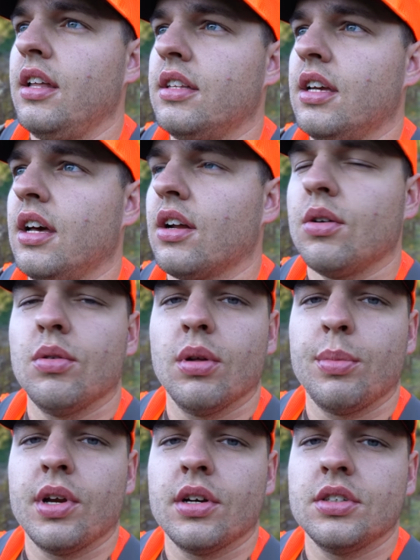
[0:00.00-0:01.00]
It's kind of cool
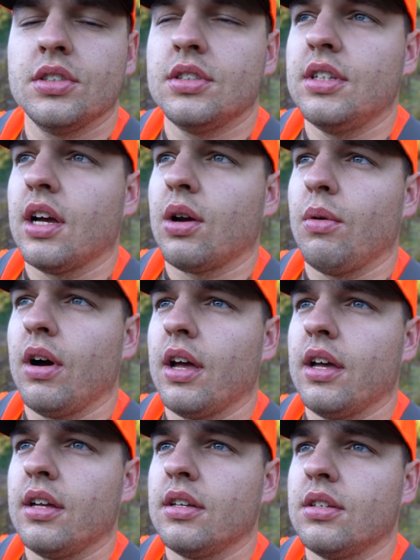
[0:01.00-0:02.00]
up here, it's just that
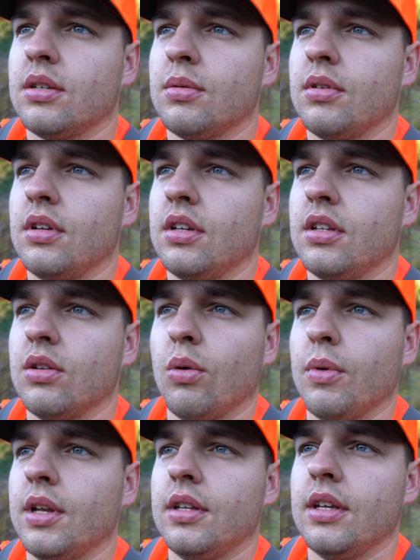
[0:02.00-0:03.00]
quiet. So no
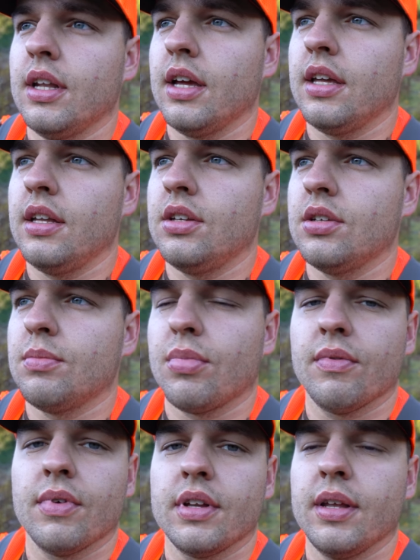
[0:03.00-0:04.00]
wind tonight, just
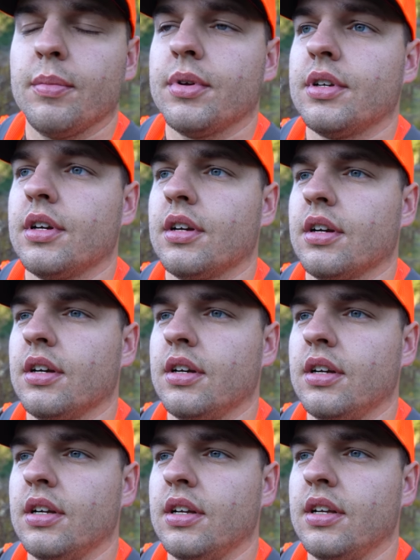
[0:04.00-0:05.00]
perfect temperature.
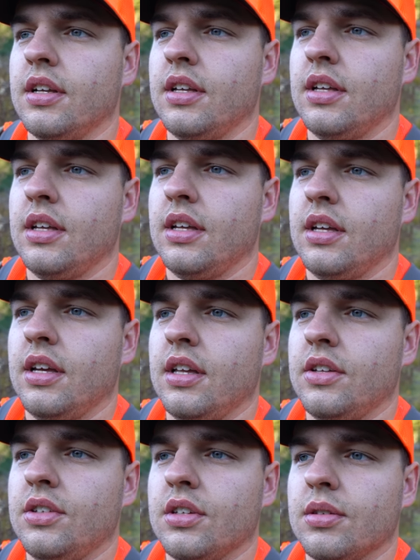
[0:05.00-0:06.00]

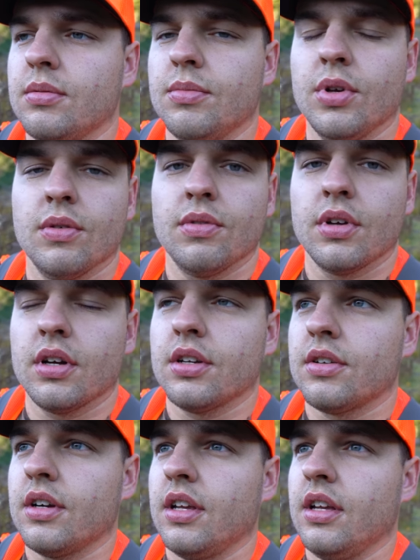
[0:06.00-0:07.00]
It's just beautiful
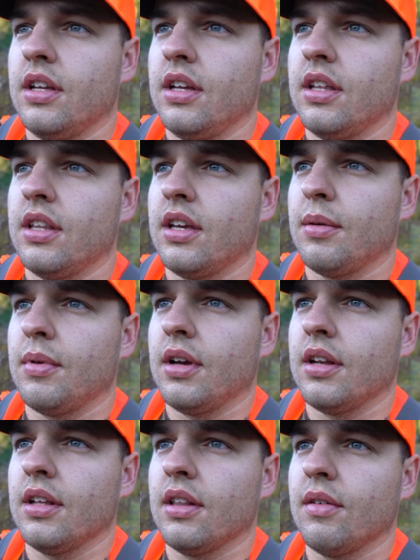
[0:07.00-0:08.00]
country. I think I'm
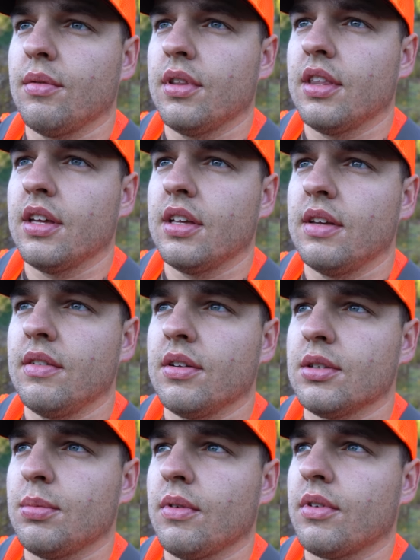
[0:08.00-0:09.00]
kind of in love with it, even though
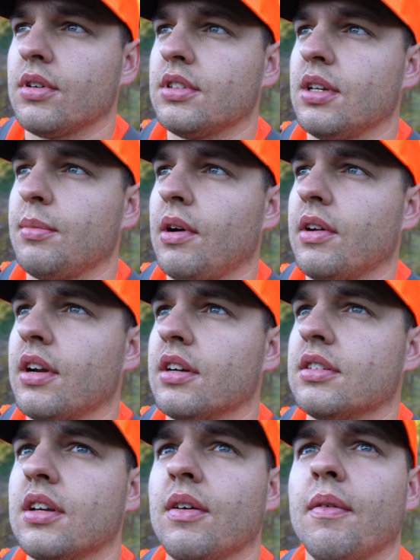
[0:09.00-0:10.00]
it's my first time out here.
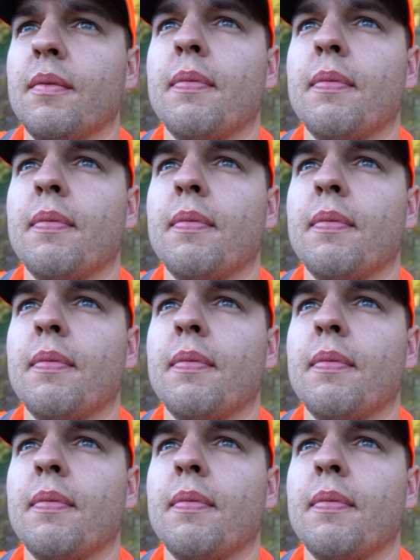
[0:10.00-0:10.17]
So